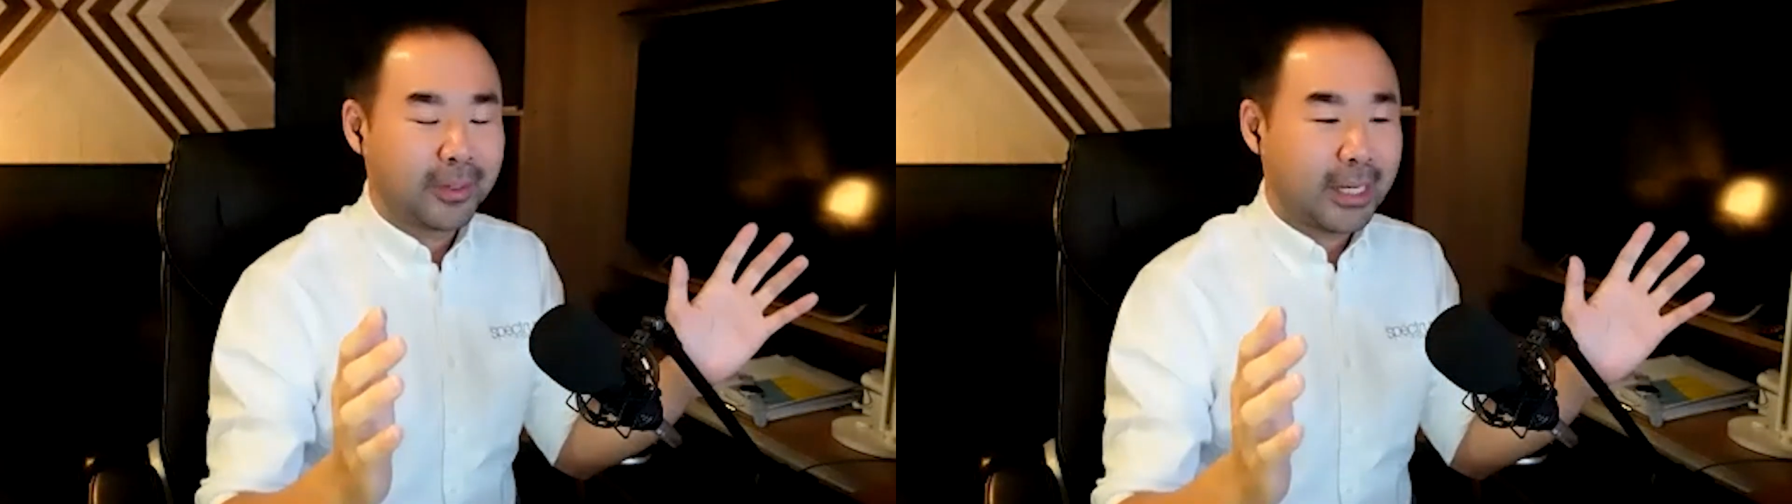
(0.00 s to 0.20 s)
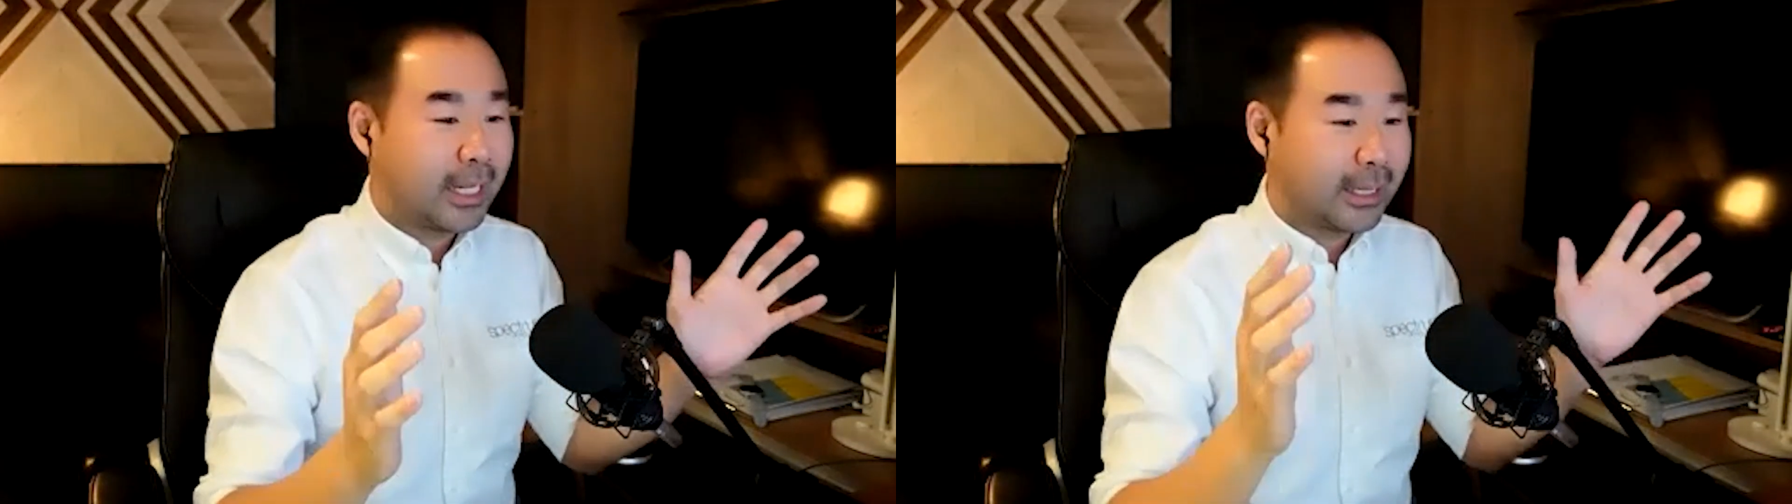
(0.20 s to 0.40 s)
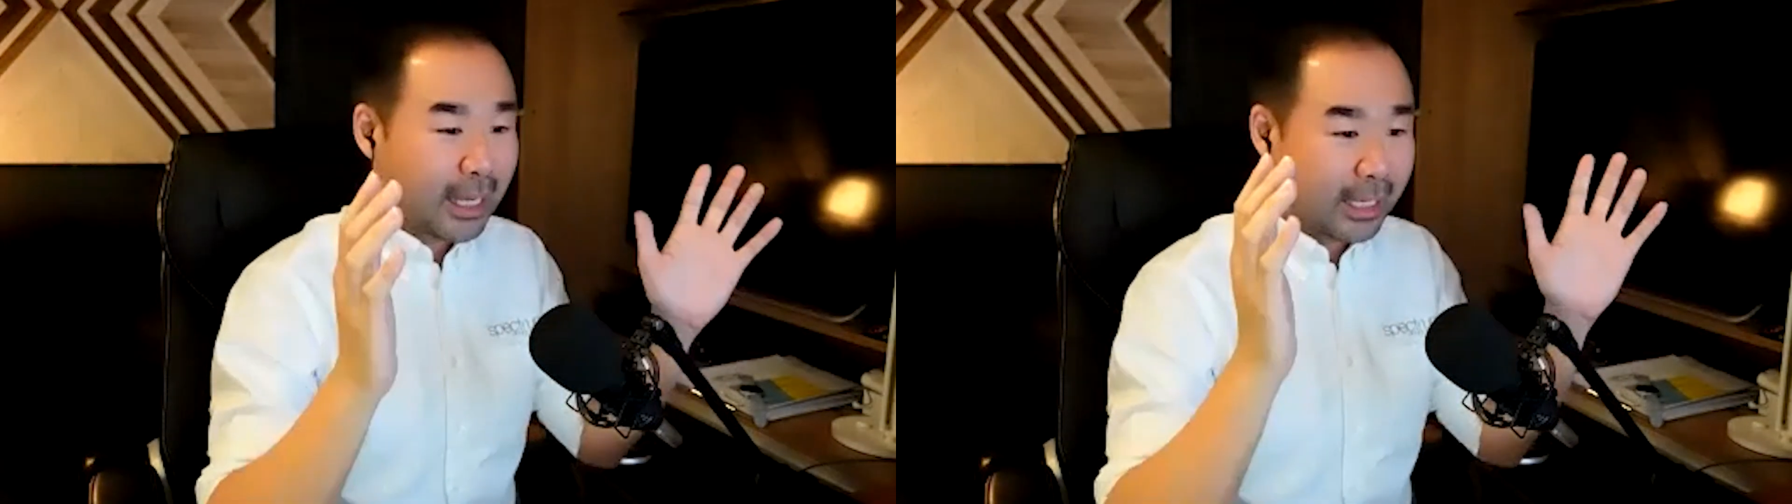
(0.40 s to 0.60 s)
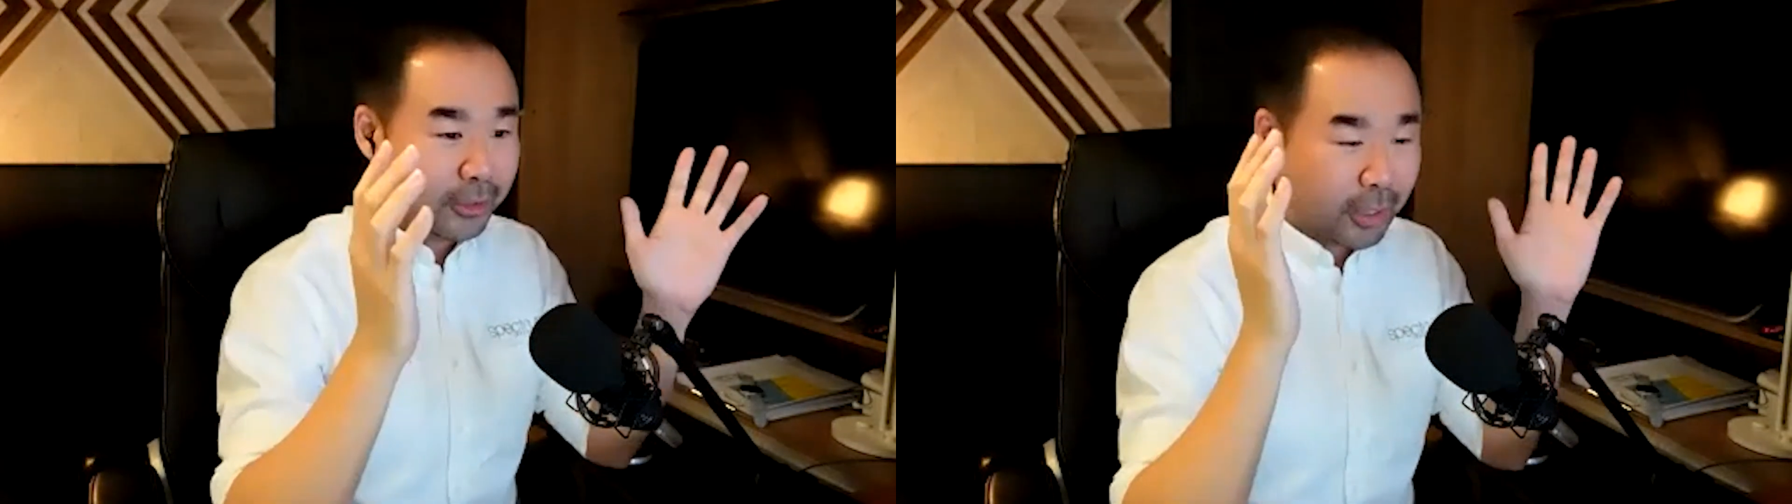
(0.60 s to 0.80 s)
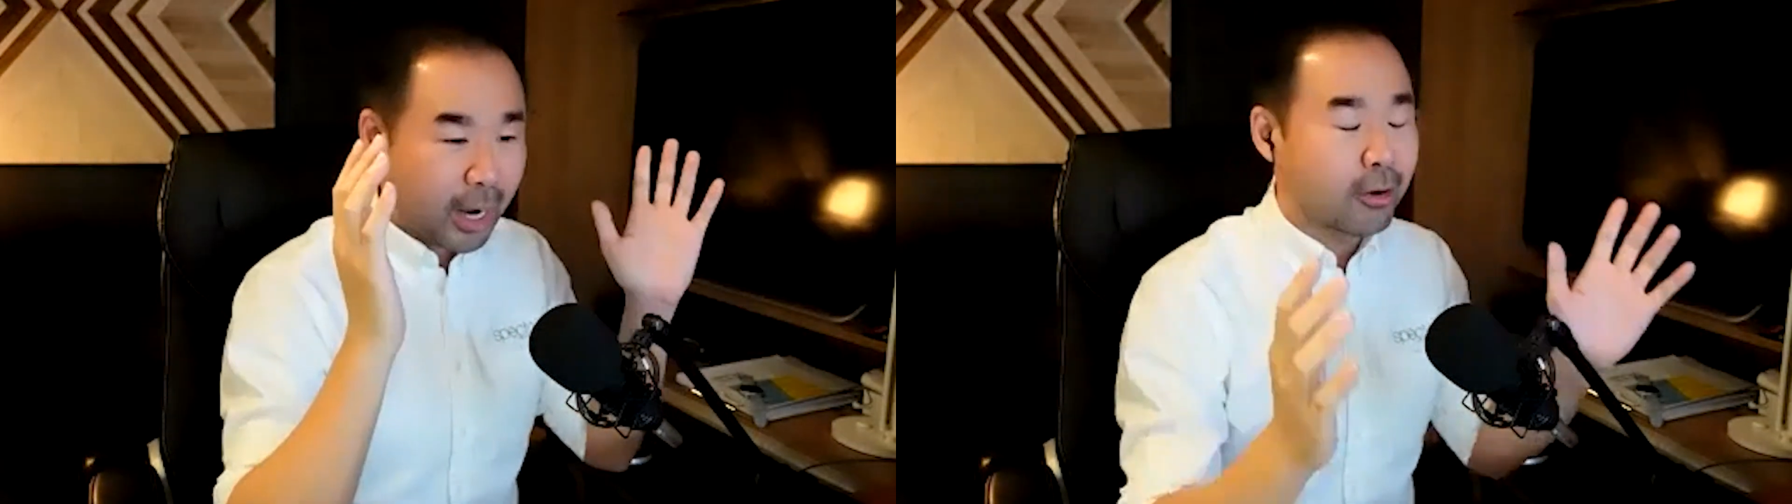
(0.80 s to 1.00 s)
and that's
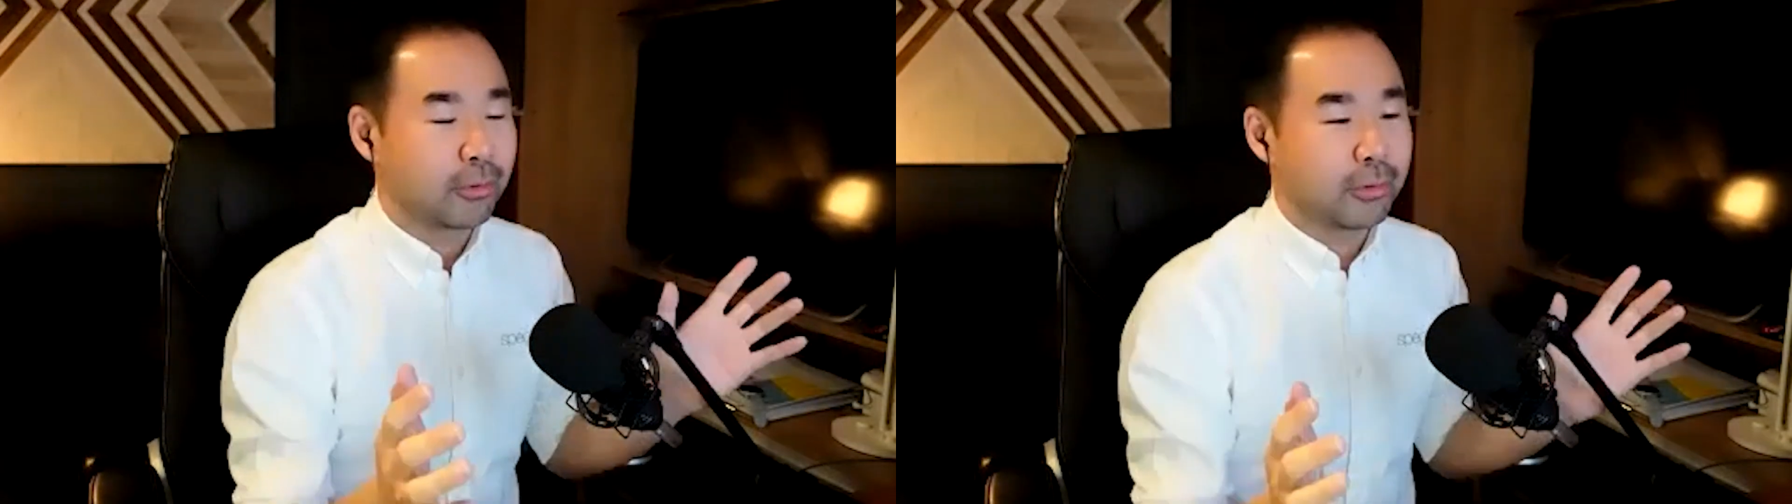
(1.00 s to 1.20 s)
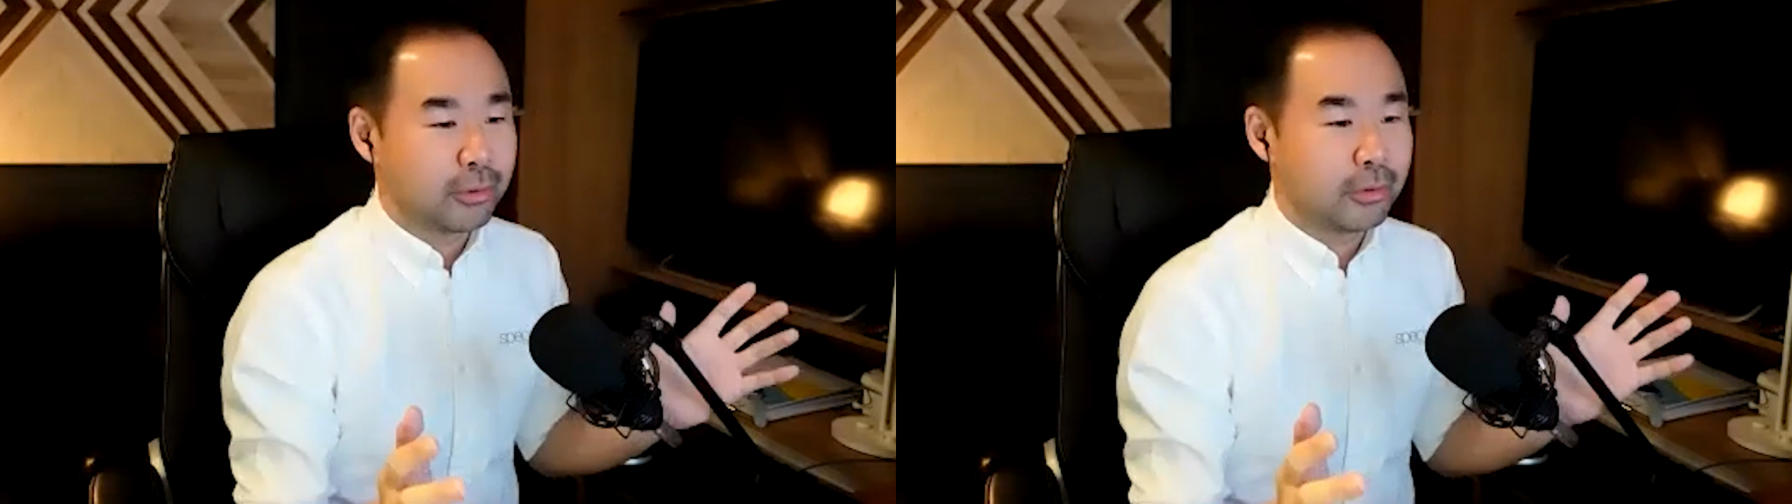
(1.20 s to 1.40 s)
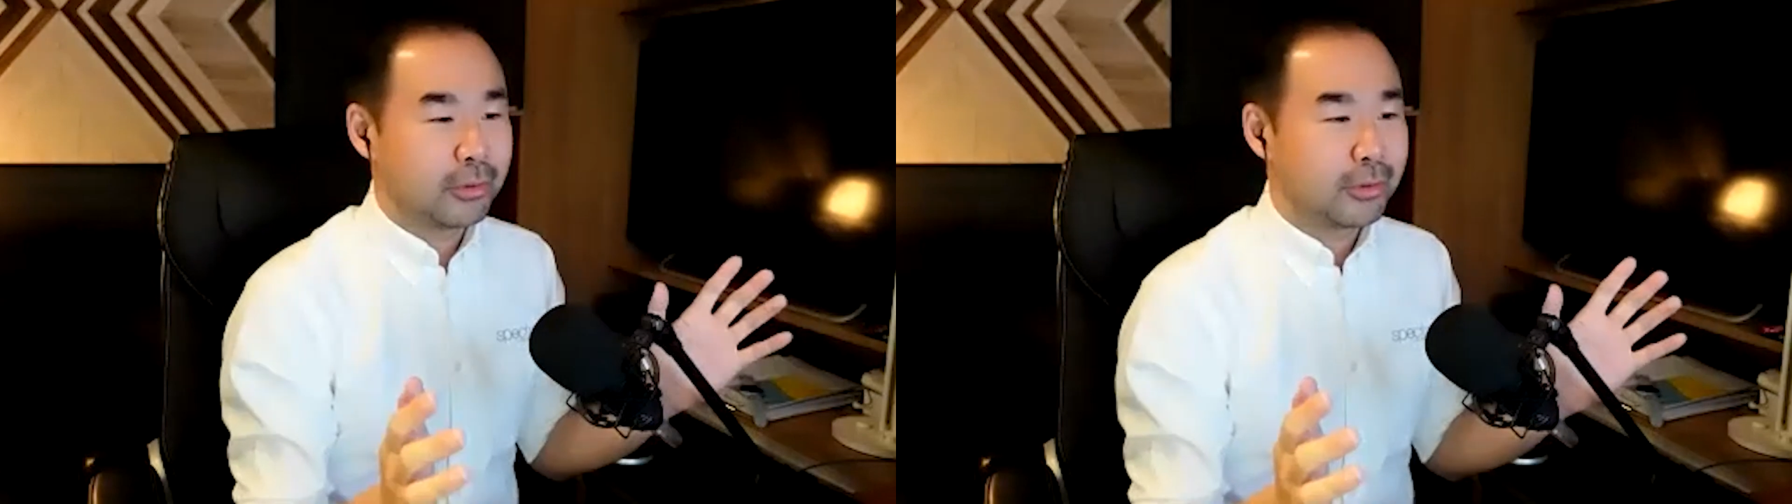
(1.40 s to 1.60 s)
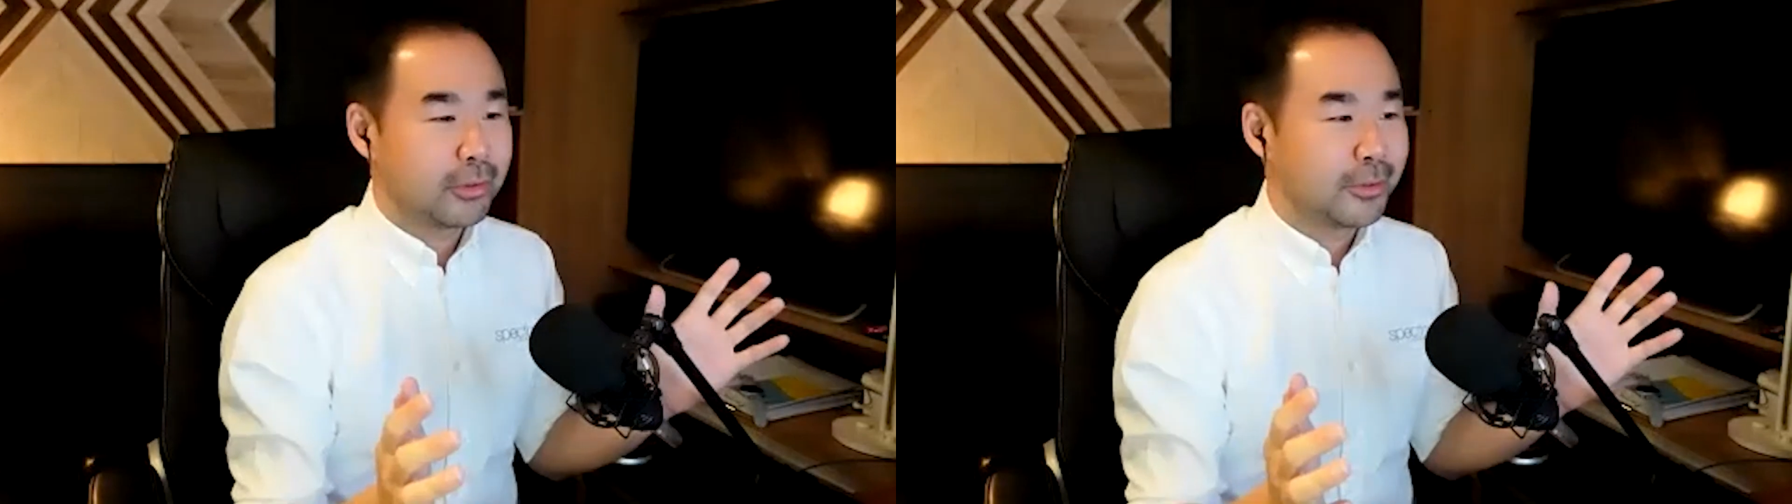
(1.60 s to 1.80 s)
your house,